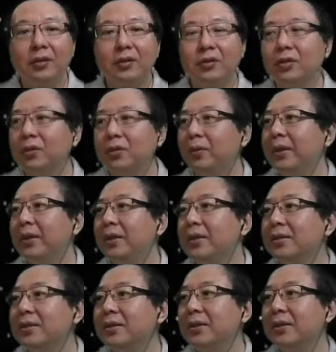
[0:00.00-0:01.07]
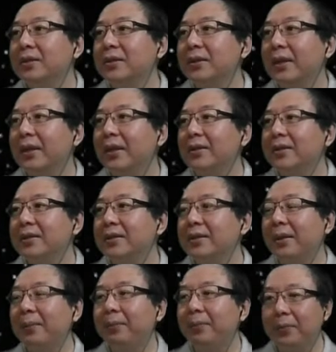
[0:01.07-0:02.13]
so what is the second
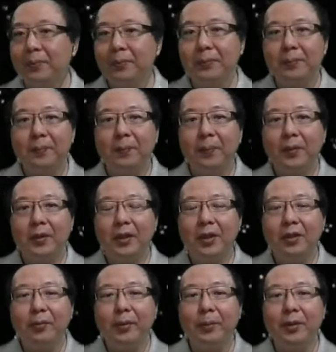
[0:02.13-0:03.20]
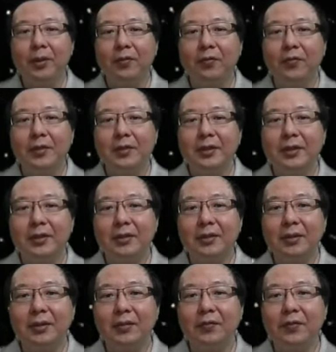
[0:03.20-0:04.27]
step? Okay, remember the first
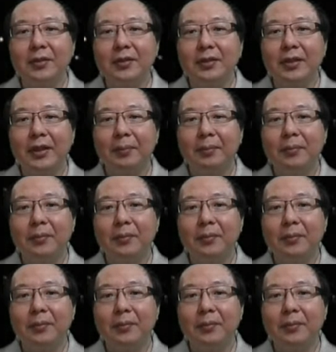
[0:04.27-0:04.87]
step.